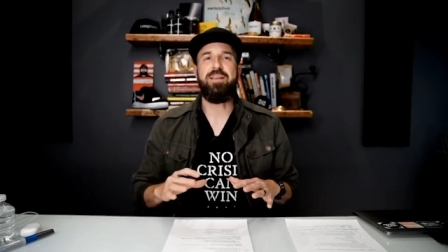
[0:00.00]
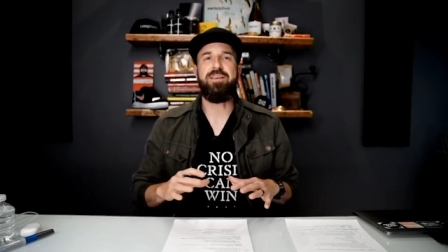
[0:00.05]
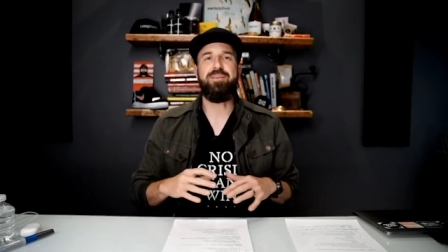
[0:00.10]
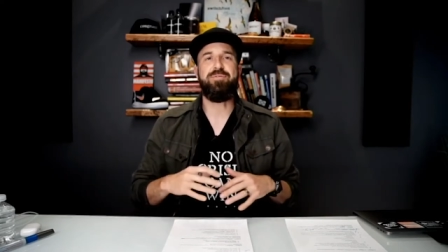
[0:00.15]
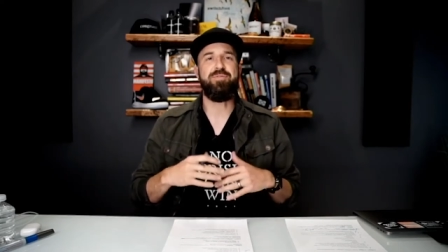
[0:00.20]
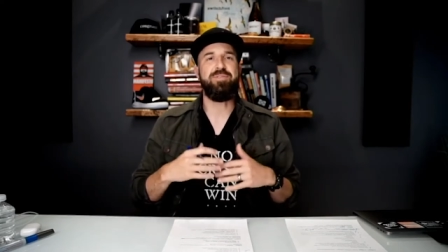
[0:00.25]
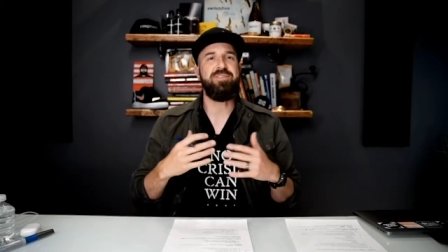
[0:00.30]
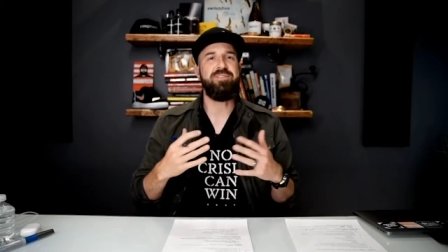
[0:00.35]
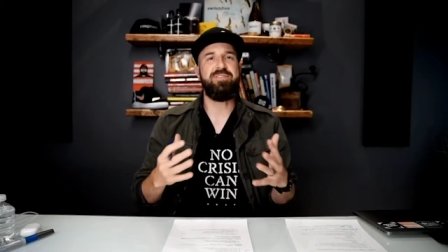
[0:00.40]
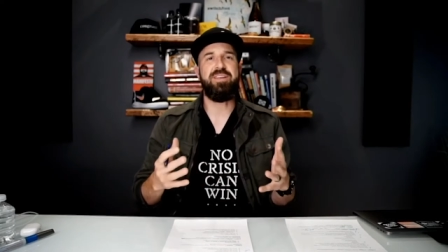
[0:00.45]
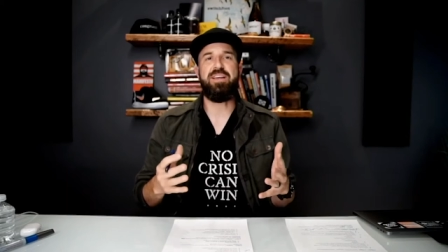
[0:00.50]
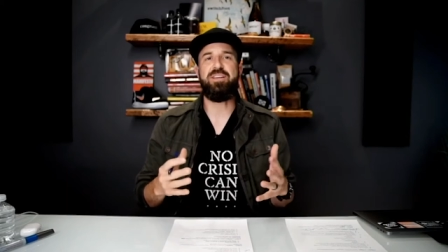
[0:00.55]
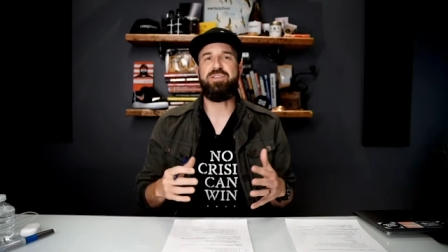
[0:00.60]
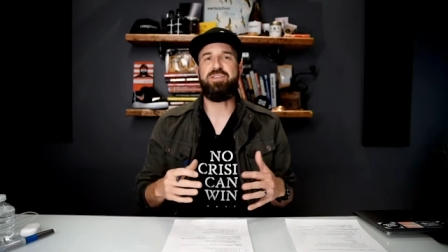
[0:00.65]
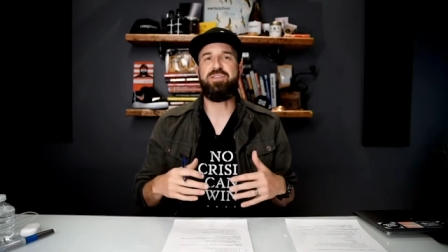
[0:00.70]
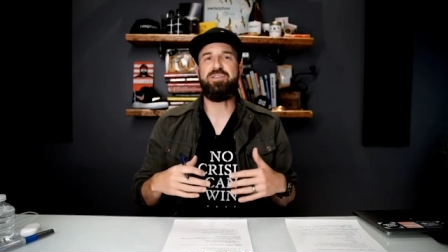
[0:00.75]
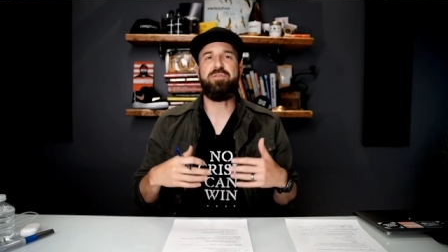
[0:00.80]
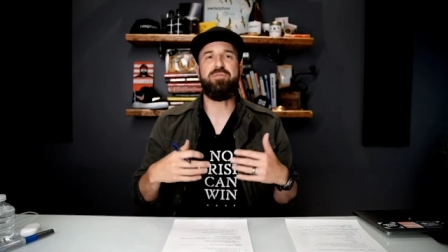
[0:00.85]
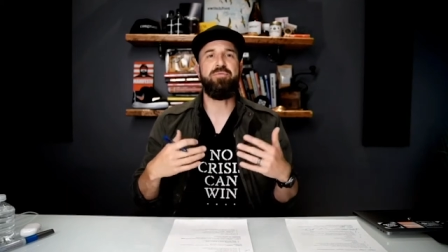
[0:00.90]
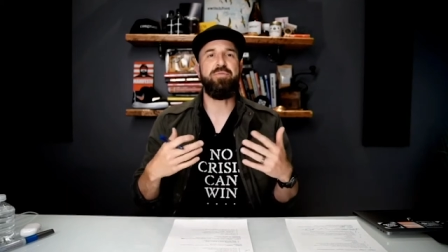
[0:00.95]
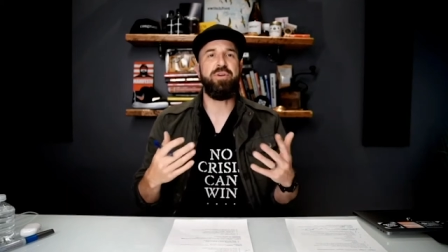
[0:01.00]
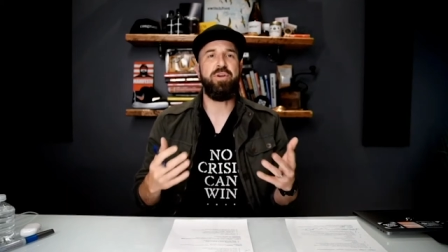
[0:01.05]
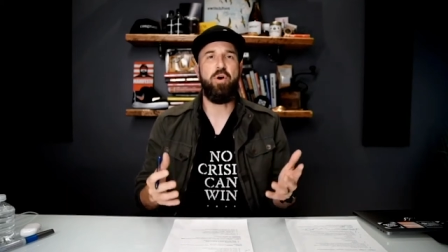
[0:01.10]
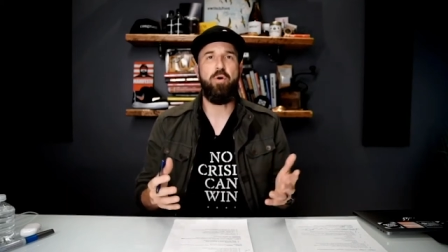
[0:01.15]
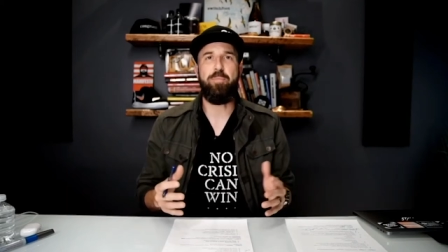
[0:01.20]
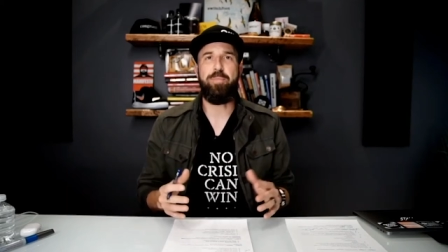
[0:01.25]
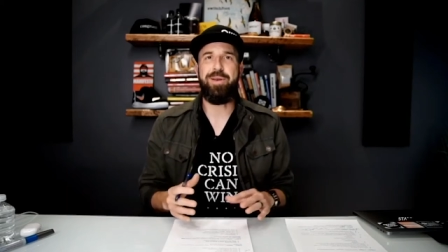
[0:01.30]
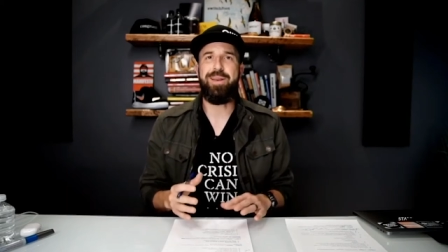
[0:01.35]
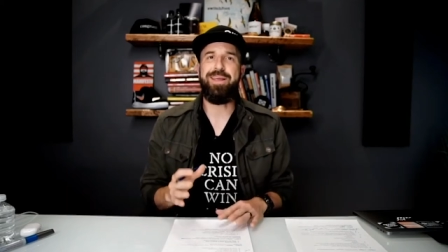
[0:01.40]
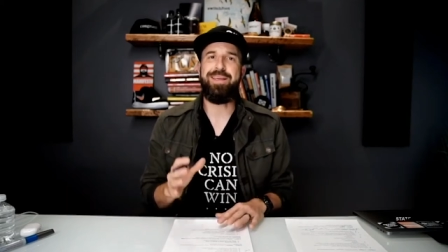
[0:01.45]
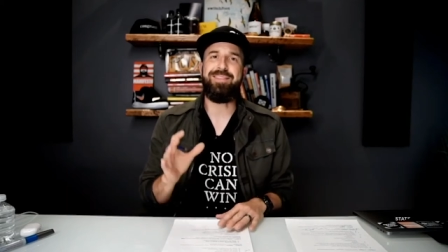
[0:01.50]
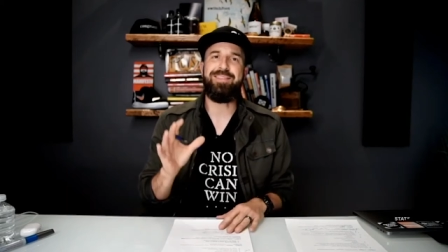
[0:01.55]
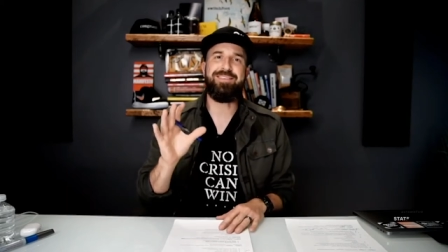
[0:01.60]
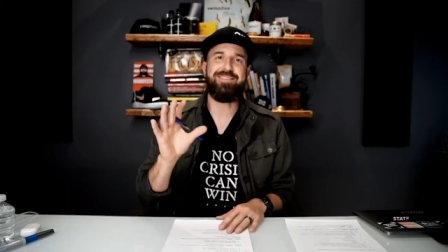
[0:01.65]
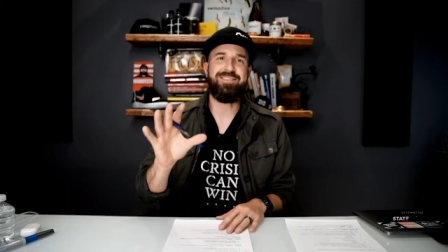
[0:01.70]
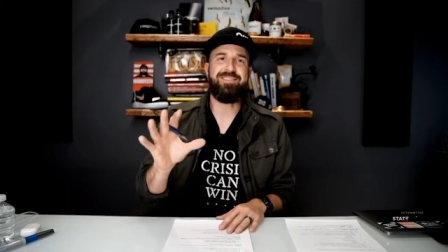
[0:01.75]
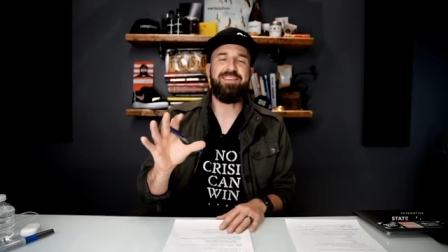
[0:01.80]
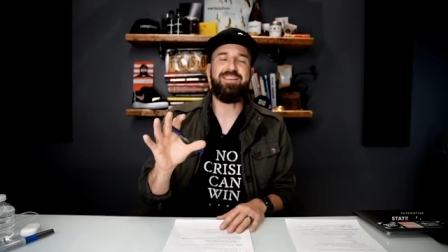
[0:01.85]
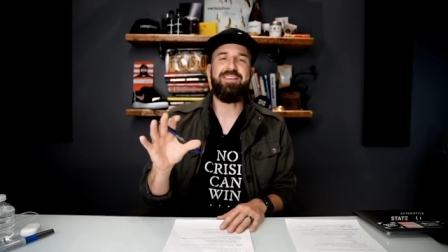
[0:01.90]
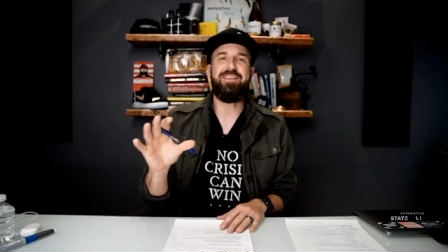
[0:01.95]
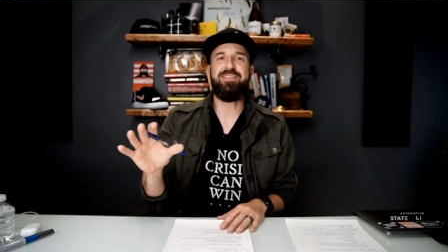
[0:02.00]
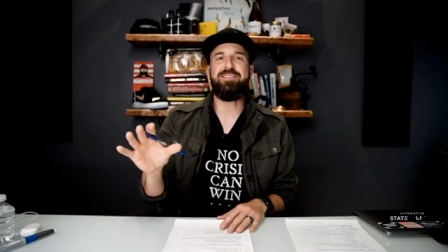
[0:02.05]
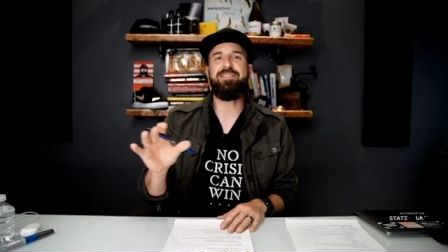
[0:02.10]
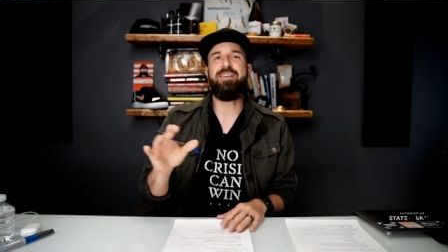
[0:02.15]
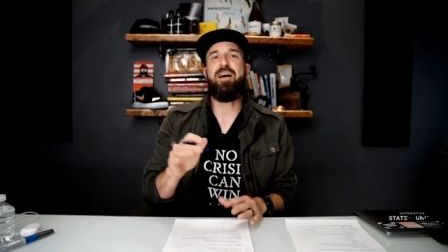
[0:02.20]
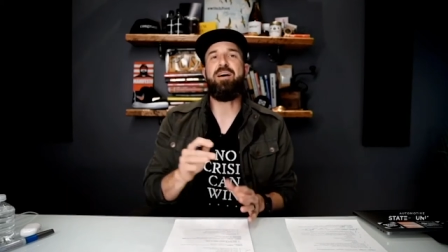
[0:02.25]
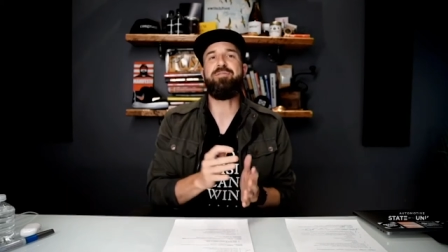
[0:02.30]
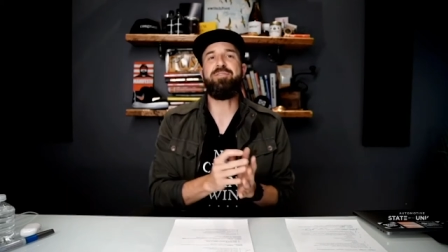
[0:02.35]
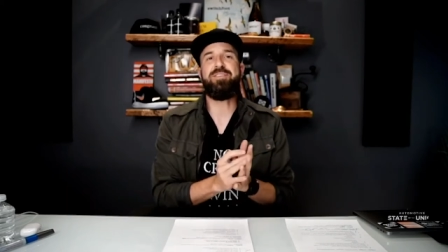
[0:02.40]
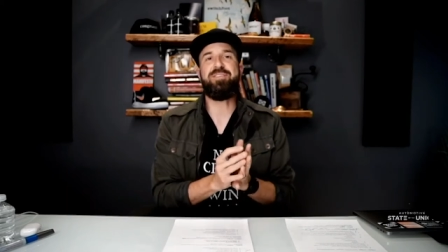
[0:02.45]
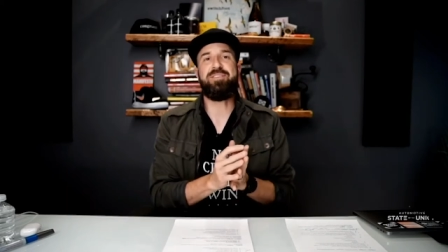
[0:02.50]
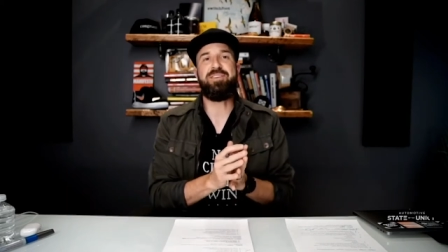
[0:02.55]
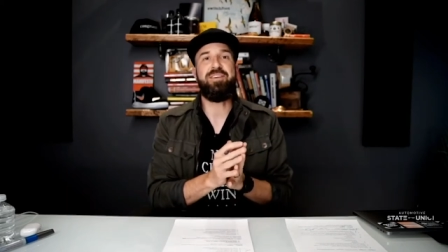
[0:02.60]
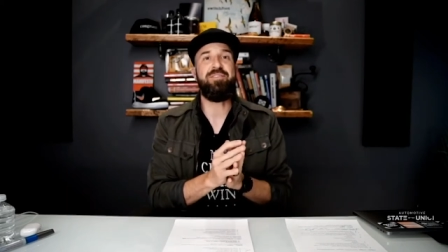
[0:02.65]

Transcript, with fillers: different stages of reopening. The city is obviously